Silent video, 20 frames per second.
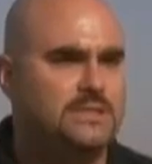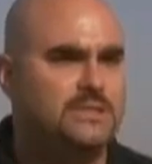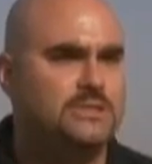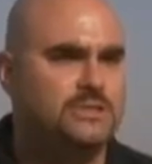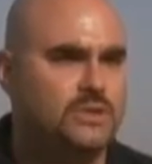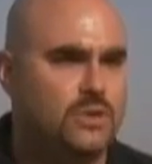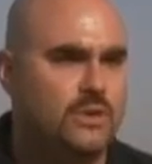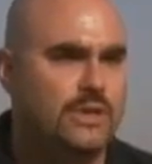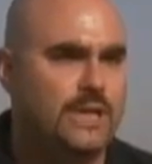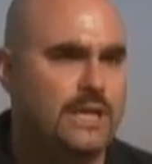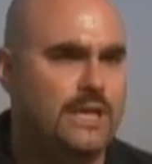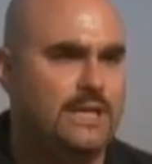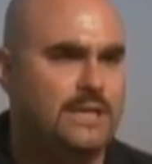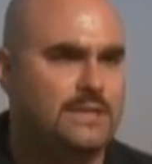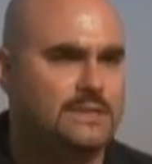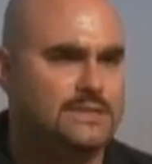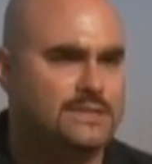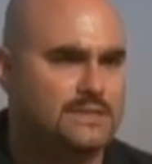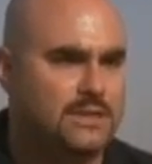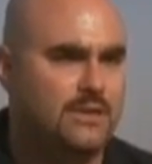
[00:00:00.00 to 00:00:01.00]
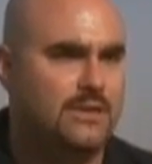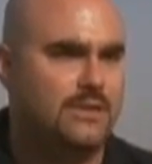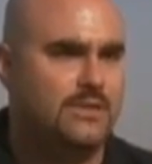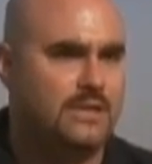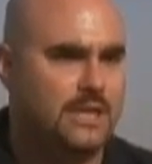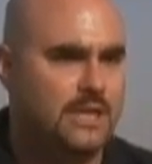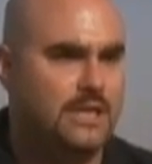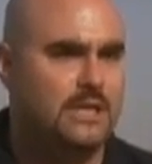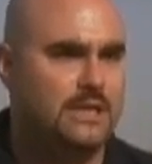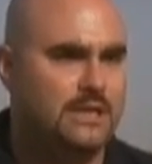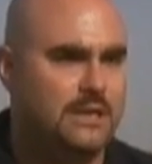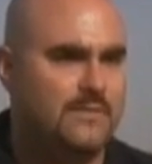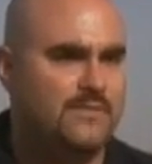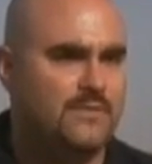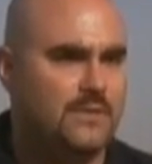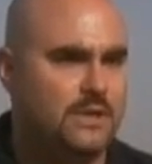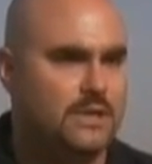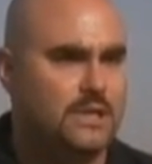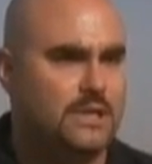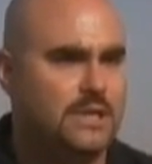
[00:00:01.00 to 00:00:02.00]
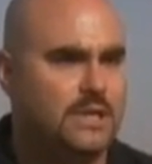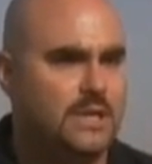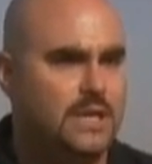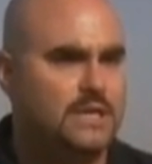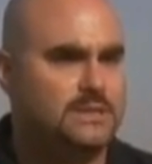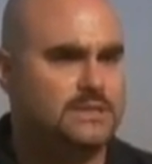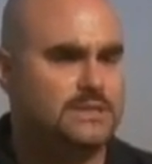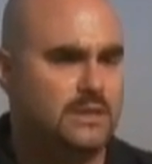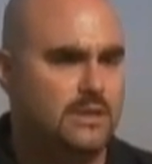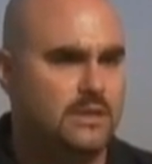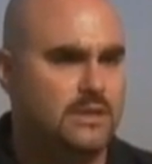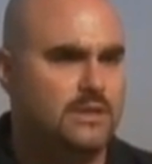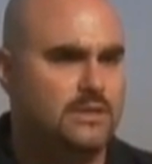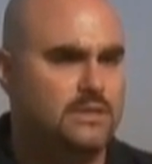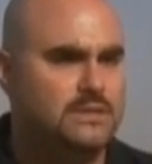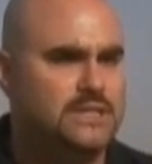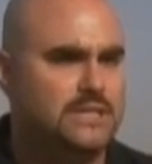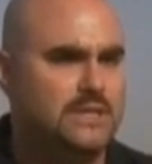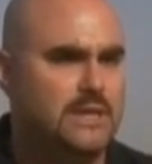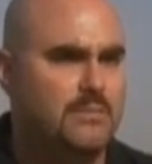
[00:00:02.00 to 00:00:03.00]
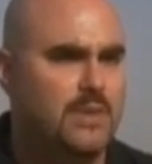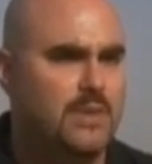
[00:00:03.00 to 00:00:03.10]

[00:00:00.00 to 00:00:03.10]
the Jordanians started thinking differently, started using the